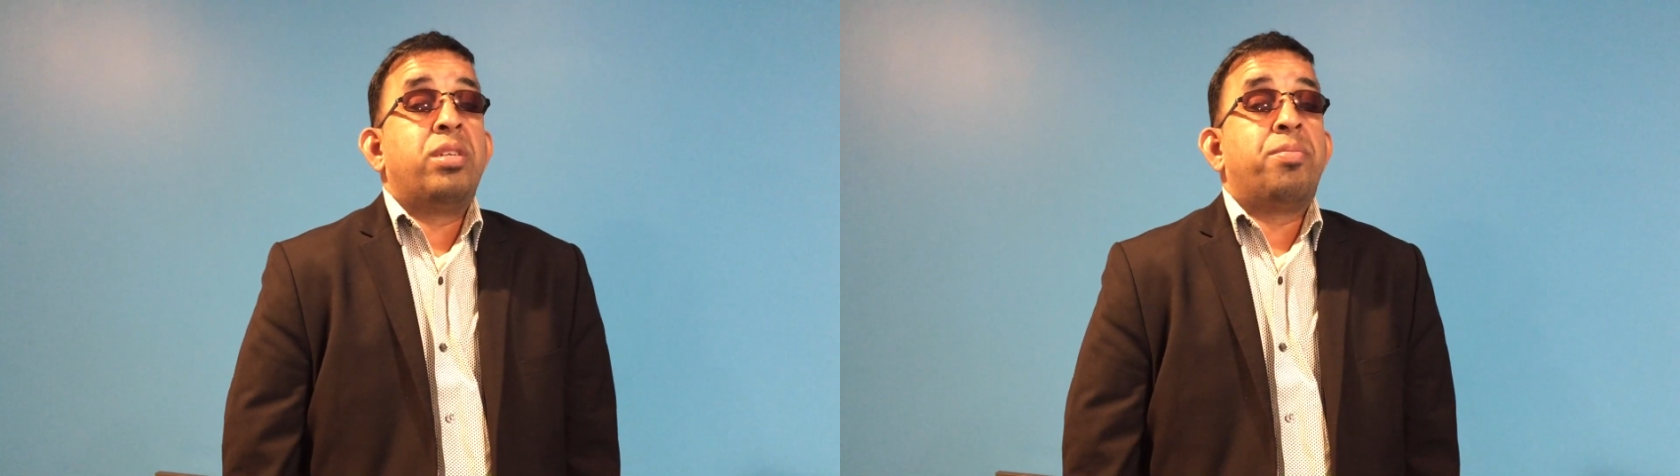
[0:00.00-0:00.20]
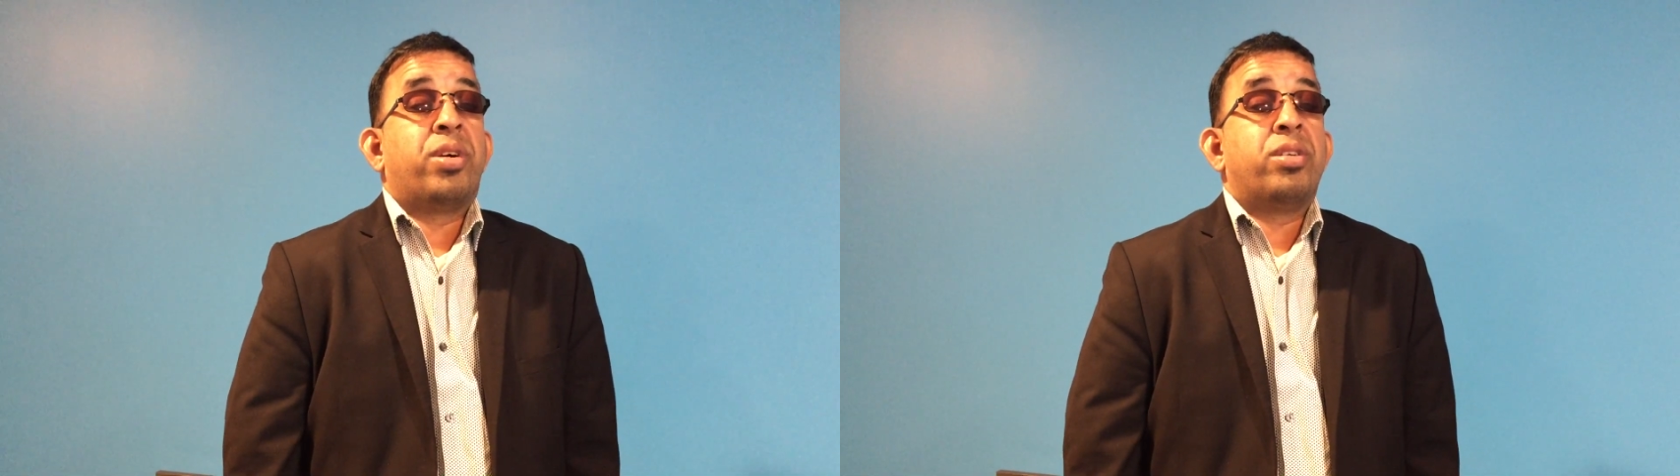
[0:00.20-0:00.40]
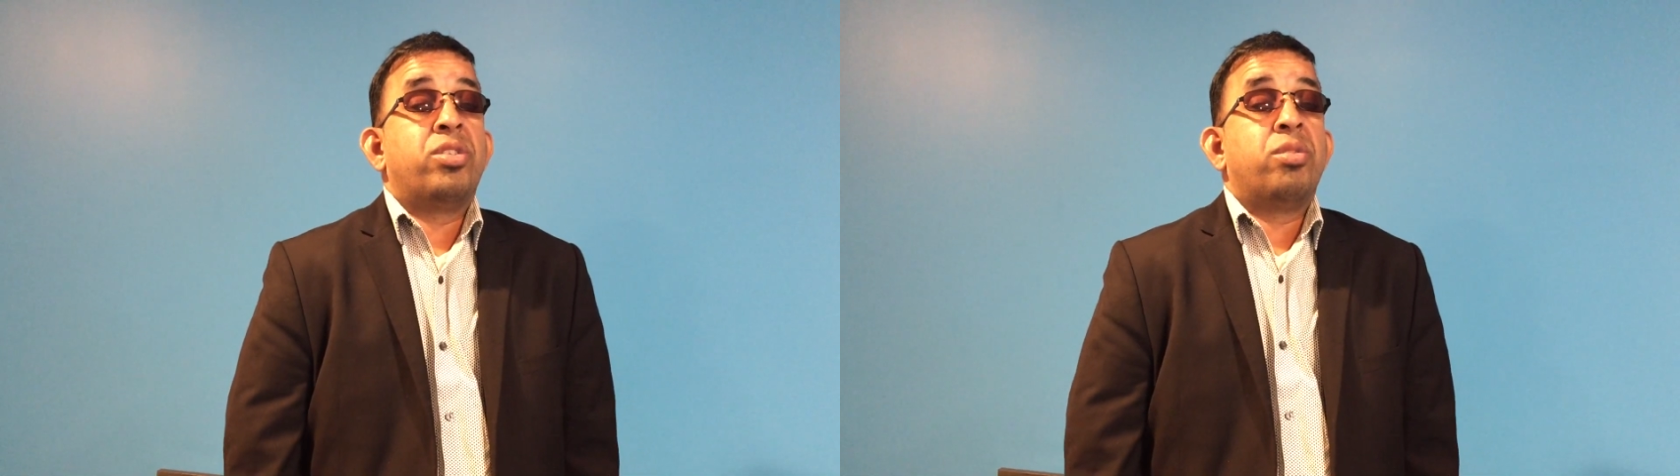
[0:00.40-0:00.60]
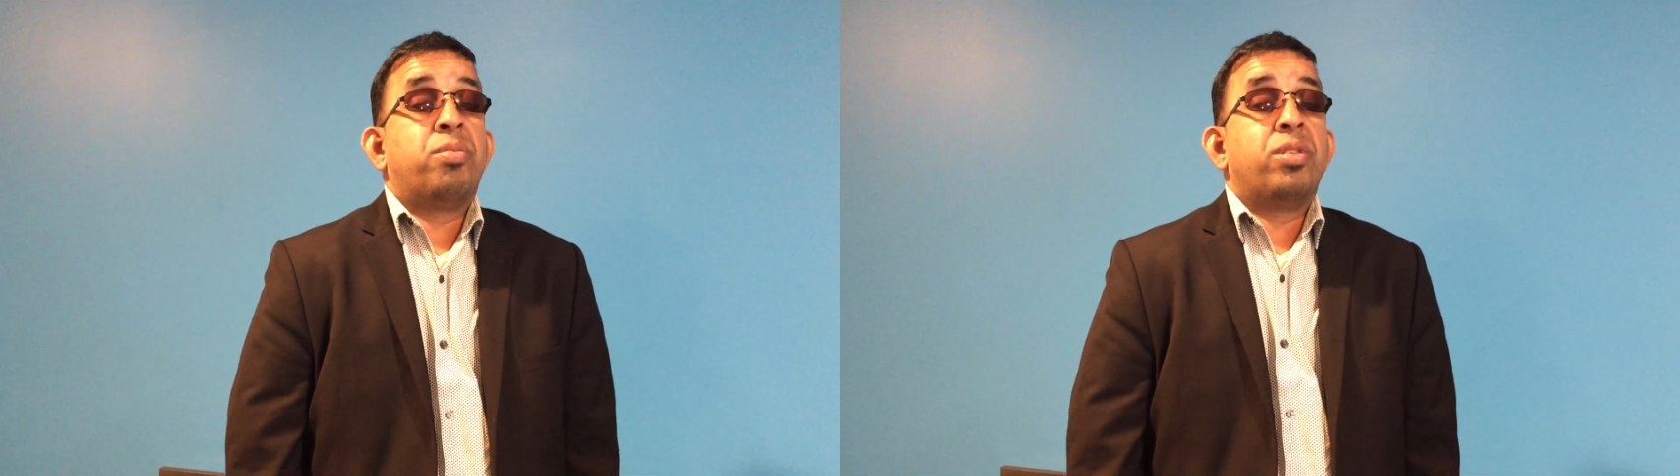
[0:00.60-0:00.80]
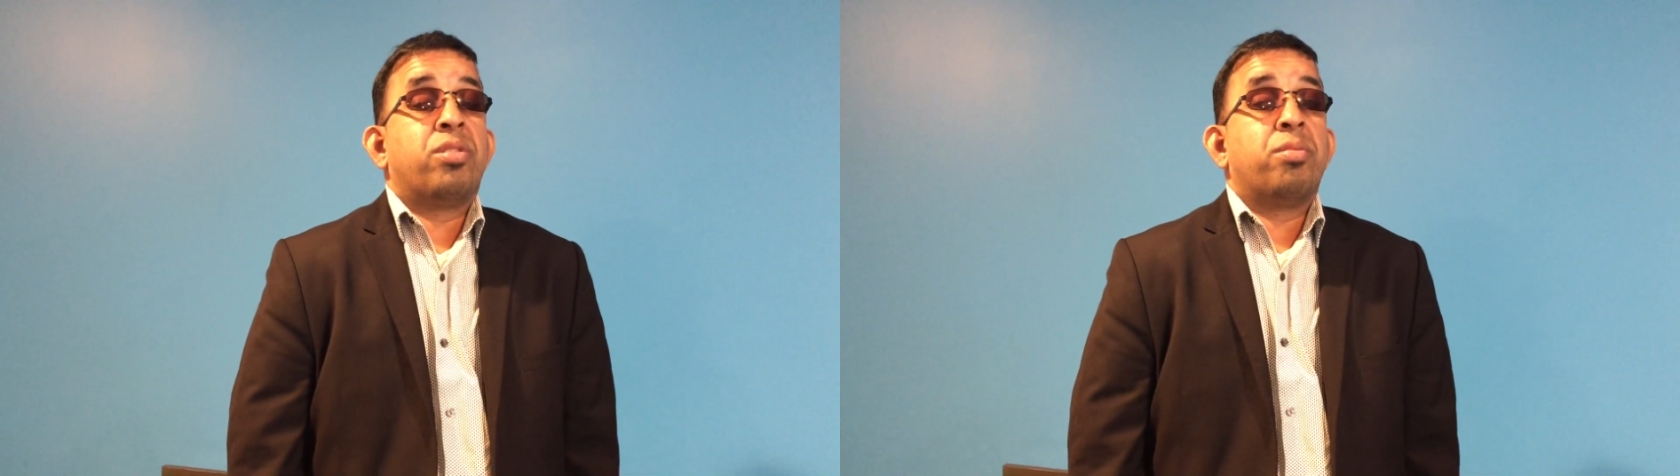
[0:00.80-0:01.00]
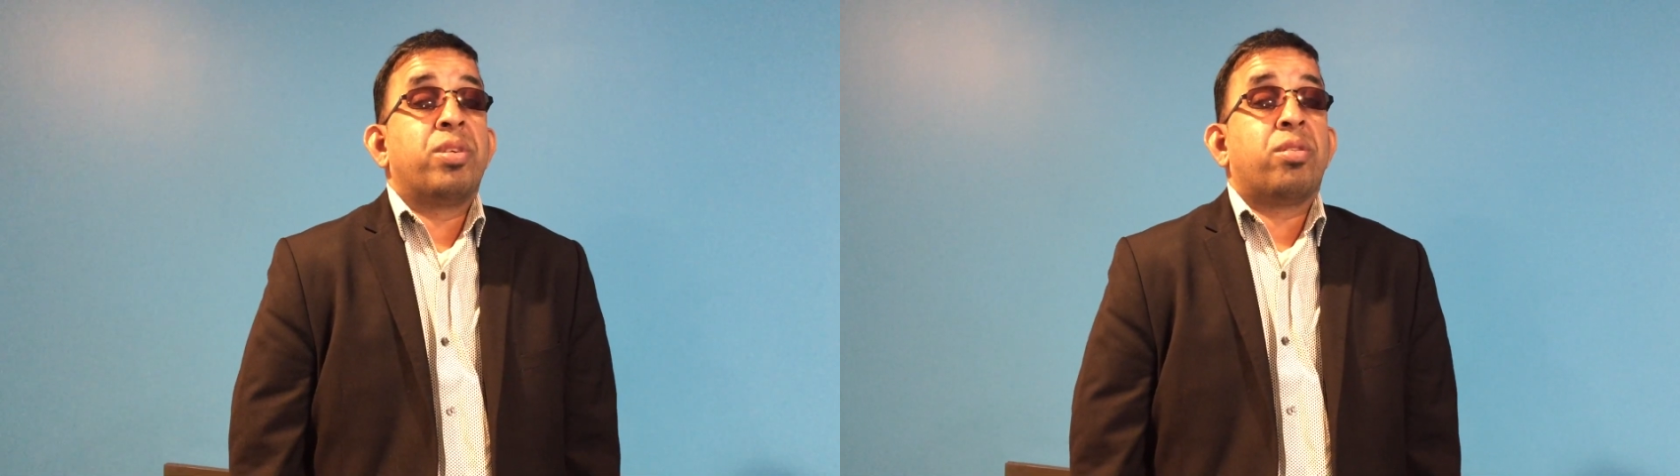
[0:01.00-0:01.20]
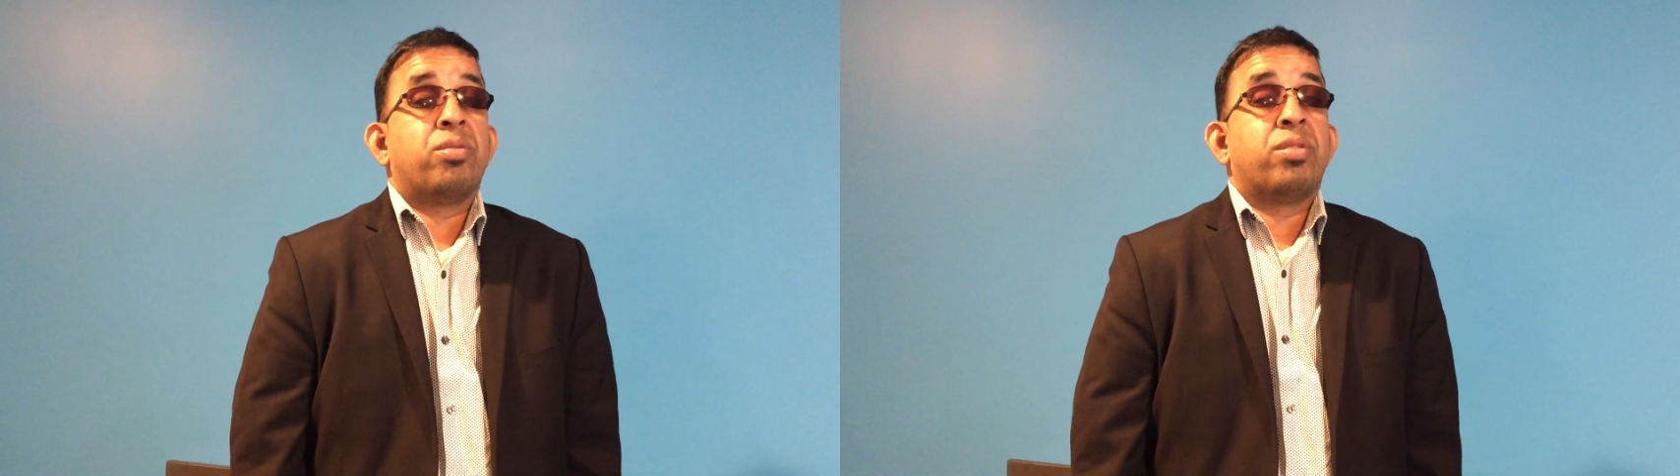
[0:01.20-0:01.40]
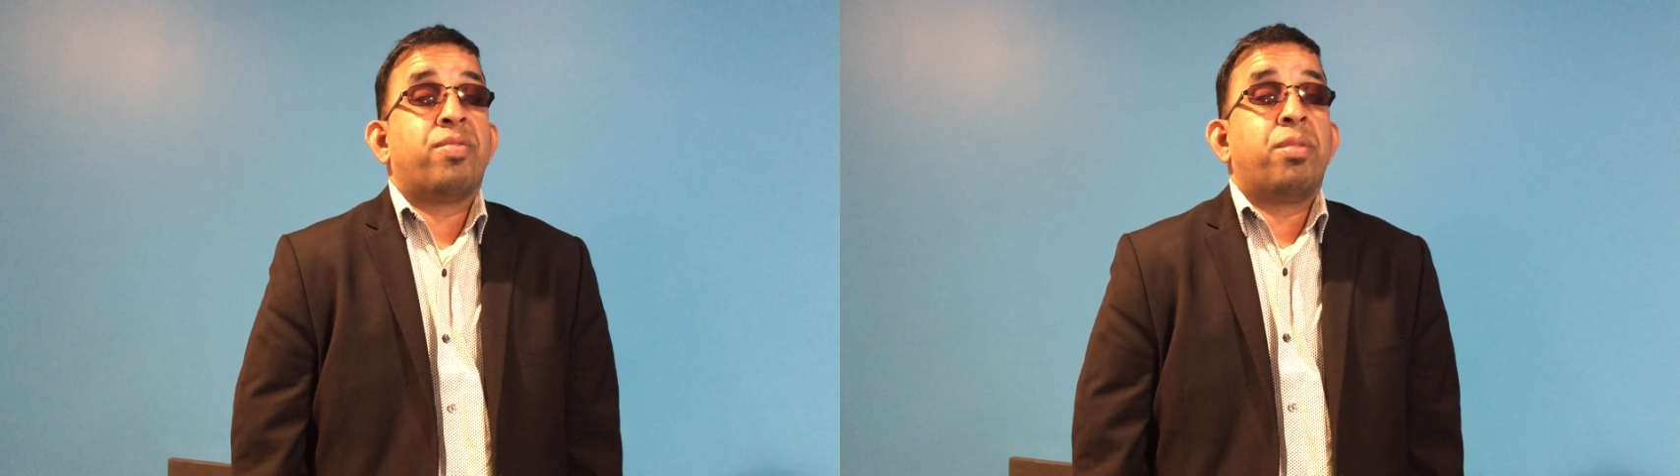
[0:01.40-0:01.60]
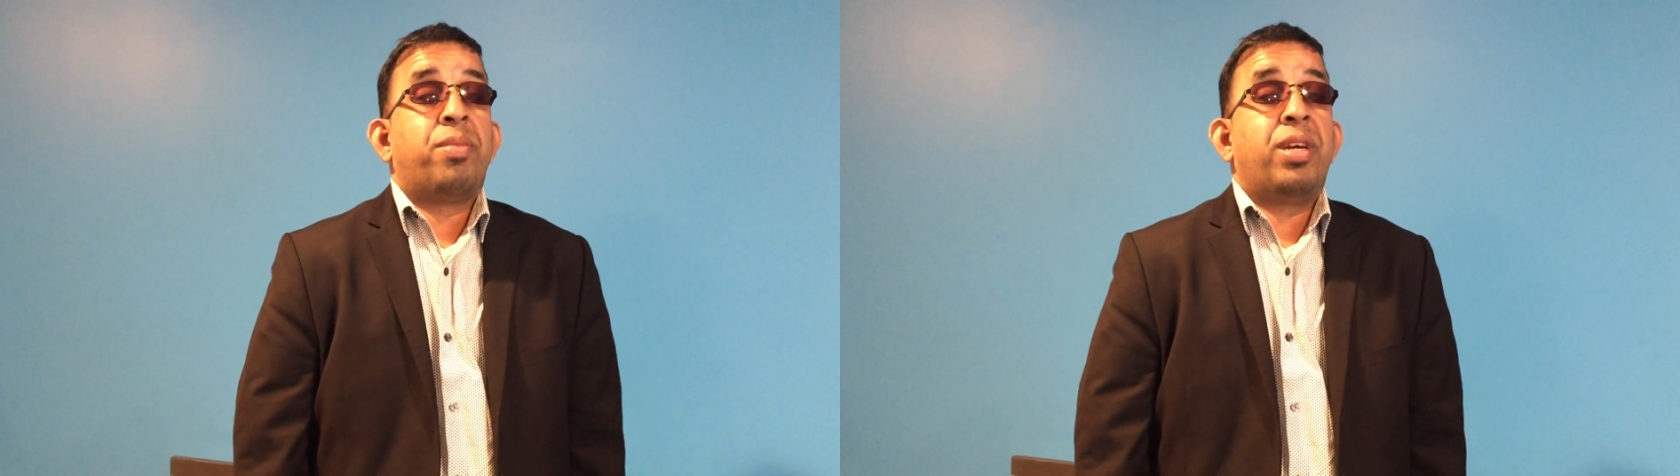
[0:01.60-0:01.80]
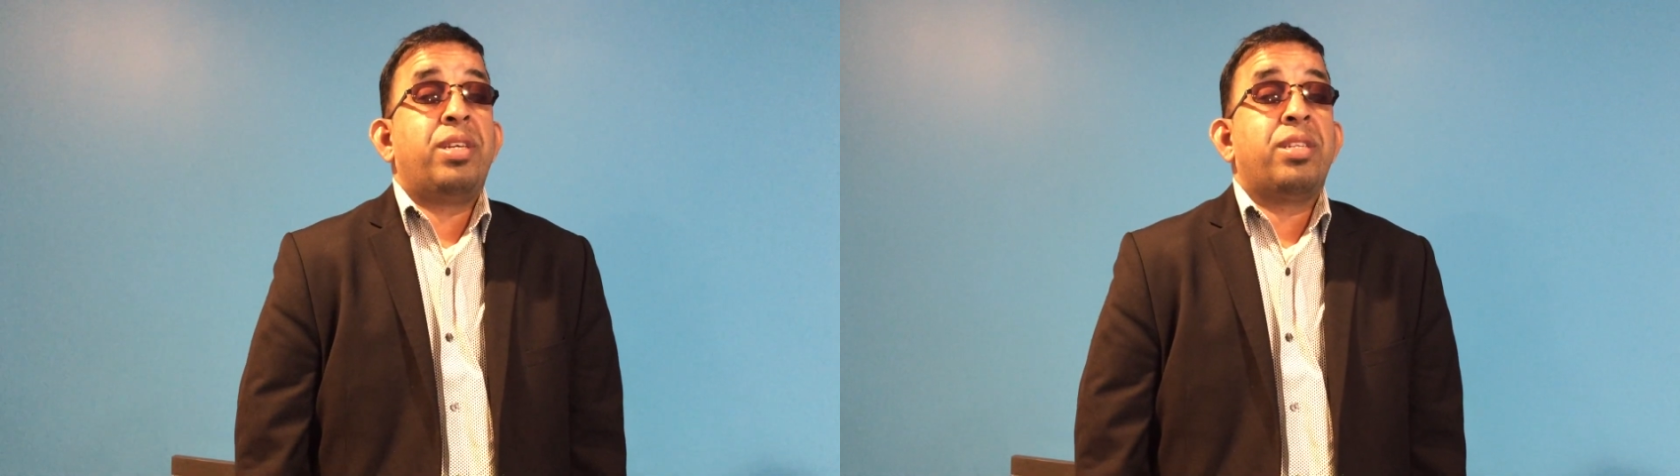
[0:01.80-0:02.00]
in partnership with the Caribbean Council for the
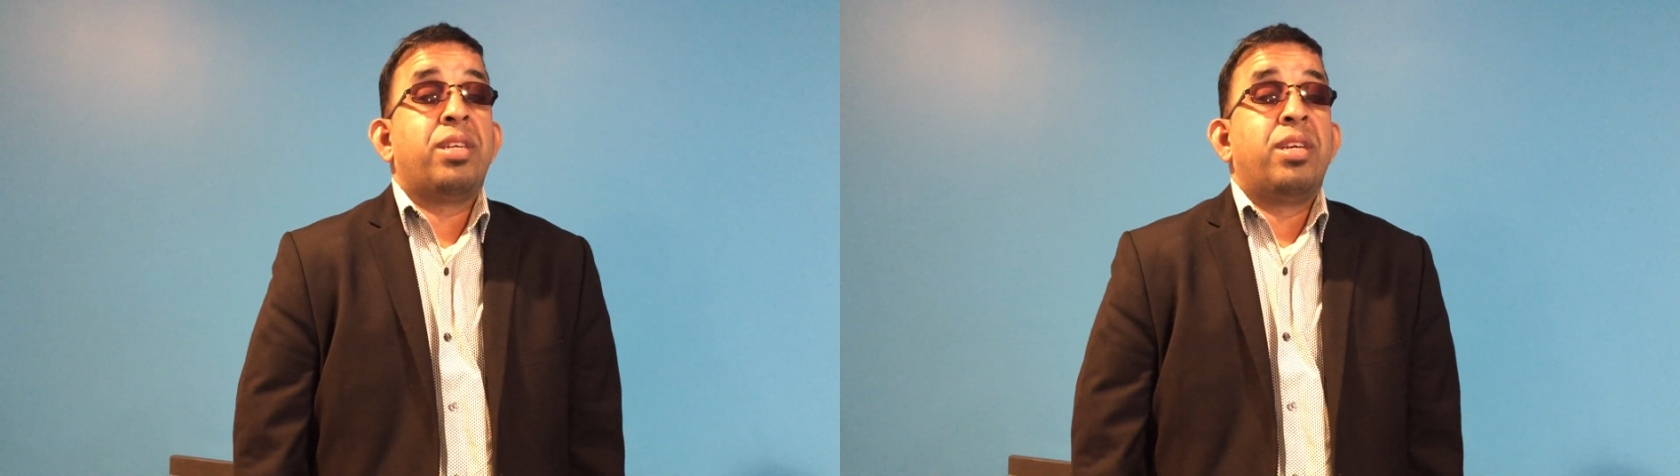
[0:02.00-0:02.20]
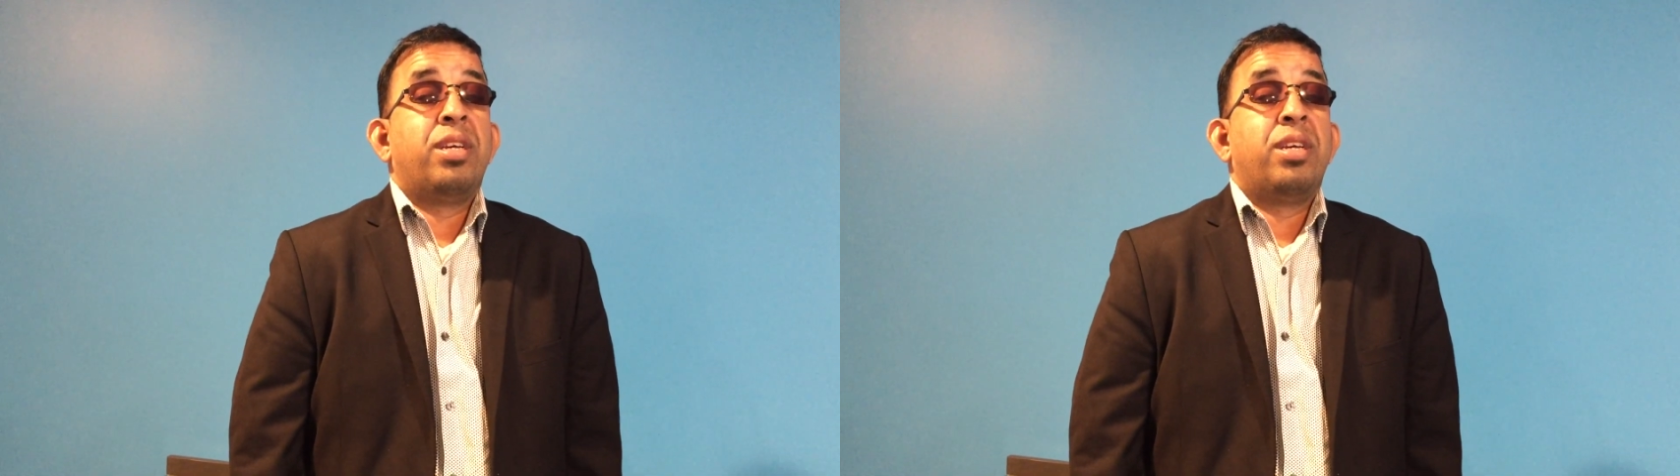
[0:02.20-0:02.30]
Blind,